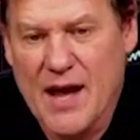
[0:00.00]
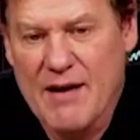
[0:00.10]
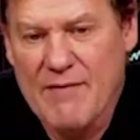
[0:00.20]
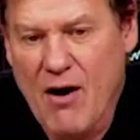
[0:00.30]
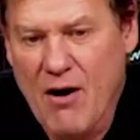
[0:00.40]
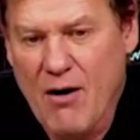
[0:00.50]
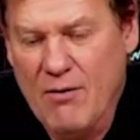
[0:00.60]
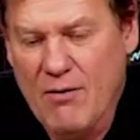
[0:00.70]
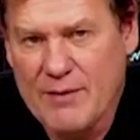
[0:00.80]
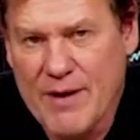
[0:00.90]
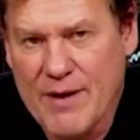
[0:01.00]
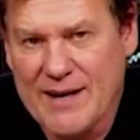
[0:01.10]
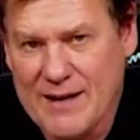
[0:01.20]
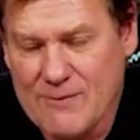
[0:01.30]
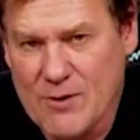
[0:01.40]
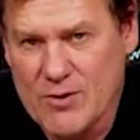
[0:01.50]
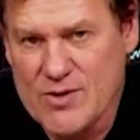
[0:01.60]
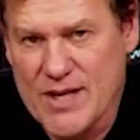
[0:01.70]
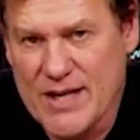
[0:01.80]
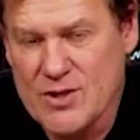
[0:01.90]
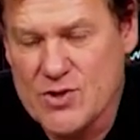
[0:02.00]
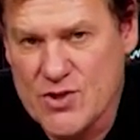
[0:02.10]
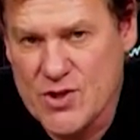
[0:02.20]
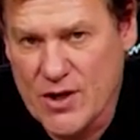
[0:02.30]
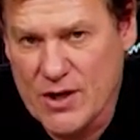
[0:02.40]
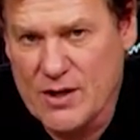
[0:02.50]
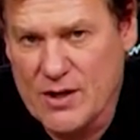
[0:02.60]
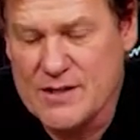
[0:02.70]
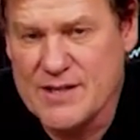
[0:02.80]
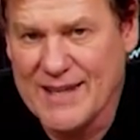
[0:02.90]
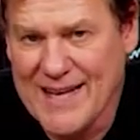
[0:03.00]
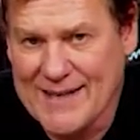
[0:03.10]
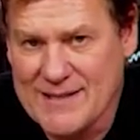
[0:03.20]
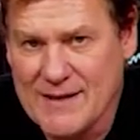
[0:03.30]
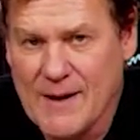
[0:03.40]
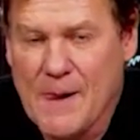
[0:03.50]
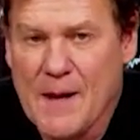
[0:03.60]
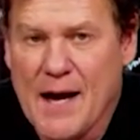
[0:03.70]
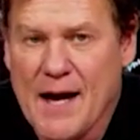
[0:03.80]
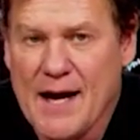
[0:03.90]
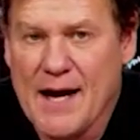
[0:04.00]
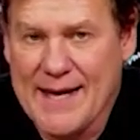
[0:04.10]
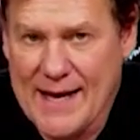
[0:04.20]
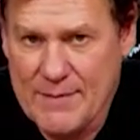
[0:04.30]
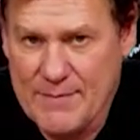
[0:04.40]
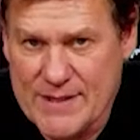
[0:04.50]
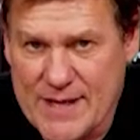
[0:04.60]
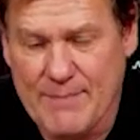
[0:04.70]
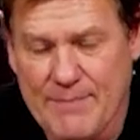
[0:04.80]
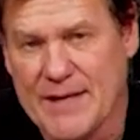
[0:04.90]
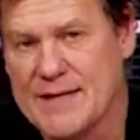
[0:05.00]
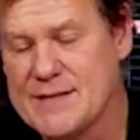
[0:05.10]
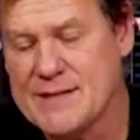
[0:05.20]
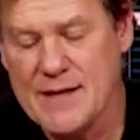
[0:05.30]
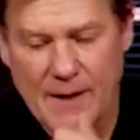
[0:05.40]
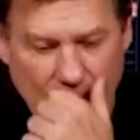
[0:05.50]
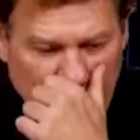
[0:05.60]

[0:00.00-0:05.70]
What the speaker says: have already made inroads into certain select cannabis companies,